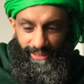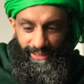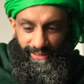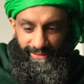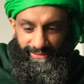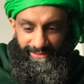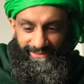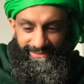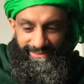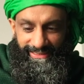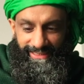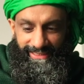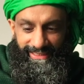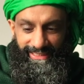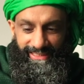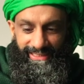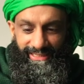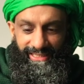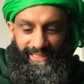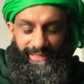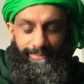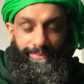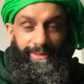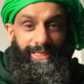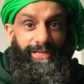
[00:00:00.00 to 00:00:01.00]
They're saying
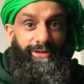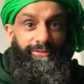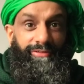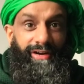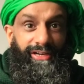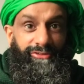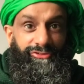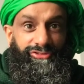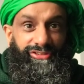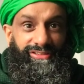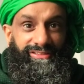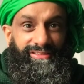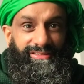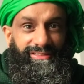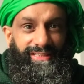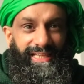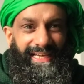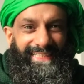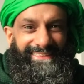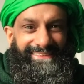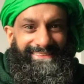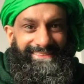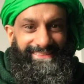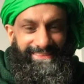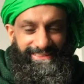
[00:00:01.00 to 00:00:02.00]
they've been around since
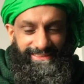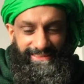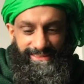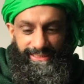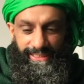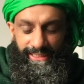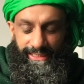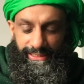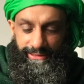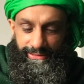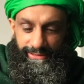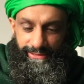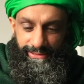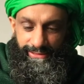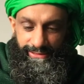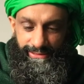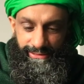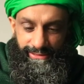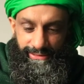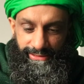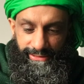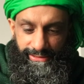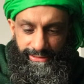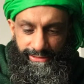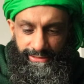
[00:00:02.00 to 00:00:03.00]

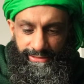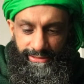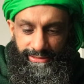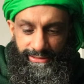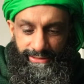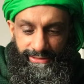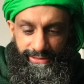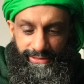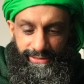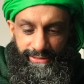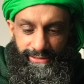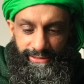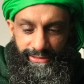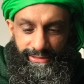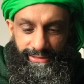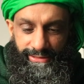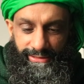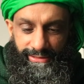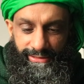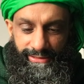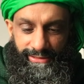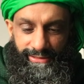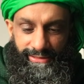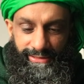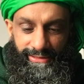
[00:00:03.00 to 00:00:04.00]

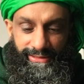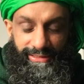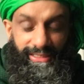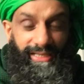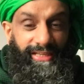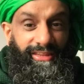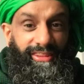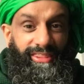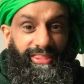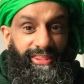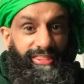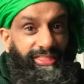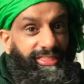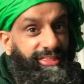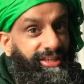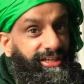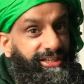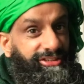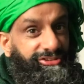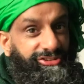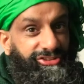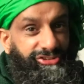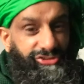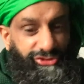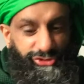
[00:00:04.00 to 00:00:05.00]

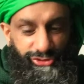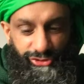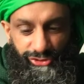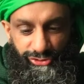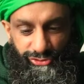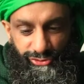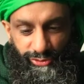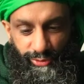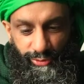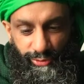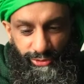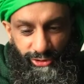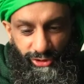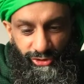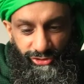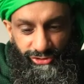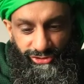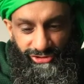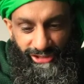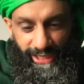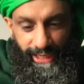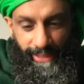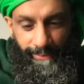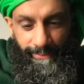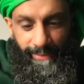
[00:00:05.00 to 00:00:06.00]
1932, so a long
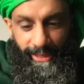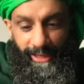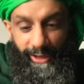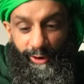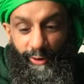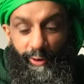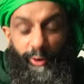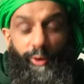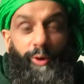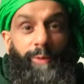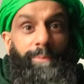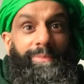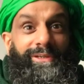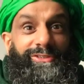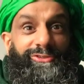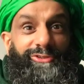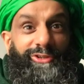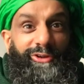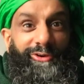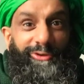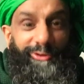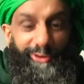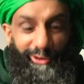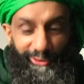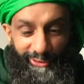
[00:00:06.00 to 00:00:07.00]
time. Hope it's
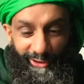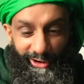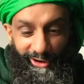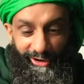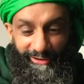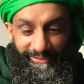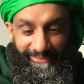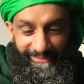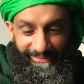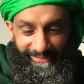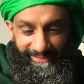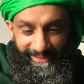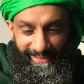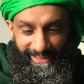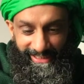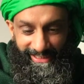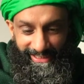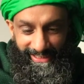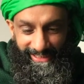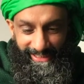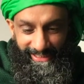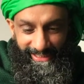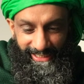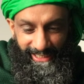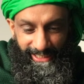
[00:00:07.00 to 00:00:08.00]
not gone off.
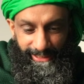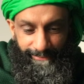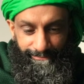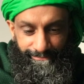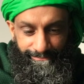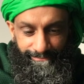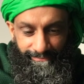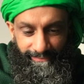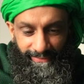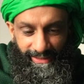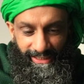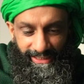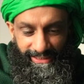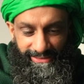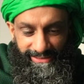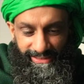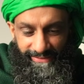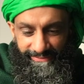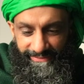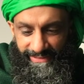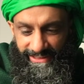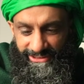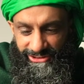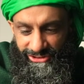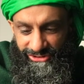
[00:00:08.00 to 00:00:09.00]
Is it
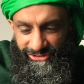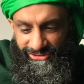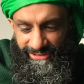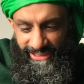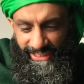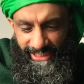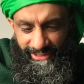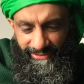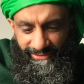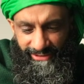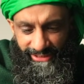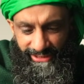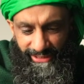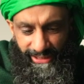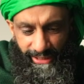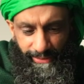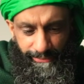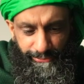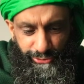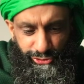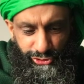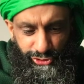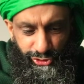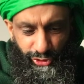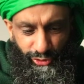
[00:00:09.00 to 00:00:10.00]
vegetarian?
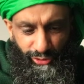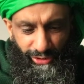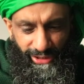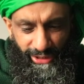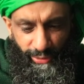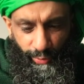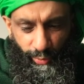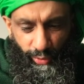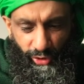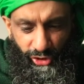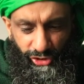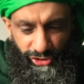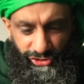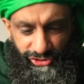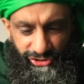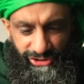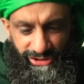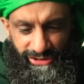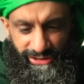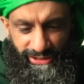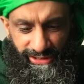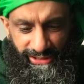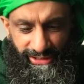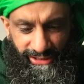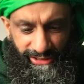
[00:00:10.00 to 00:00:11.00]
I'm sure it was.
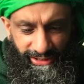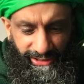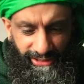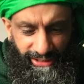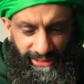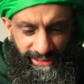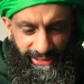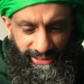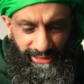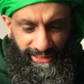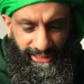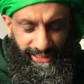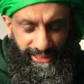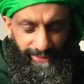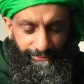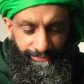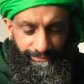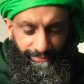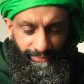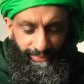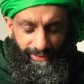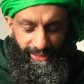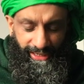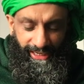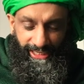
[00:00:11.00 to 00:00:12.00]
I
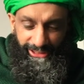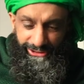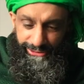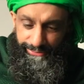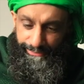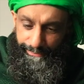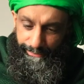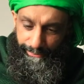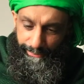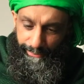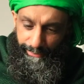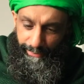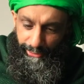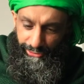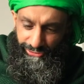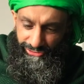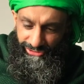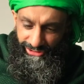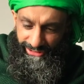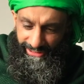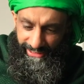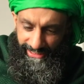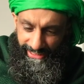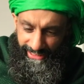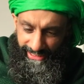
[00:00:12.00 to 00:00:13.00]

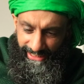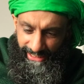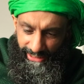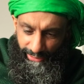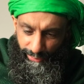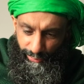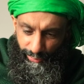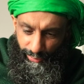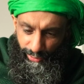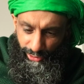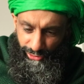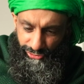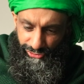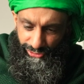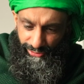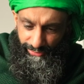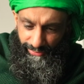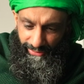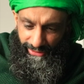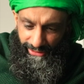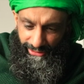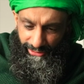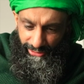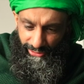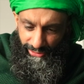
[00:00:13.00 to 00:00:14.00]
spotted it was
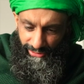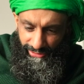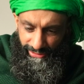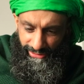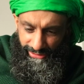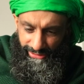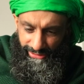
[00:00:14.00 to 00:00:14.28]
something no.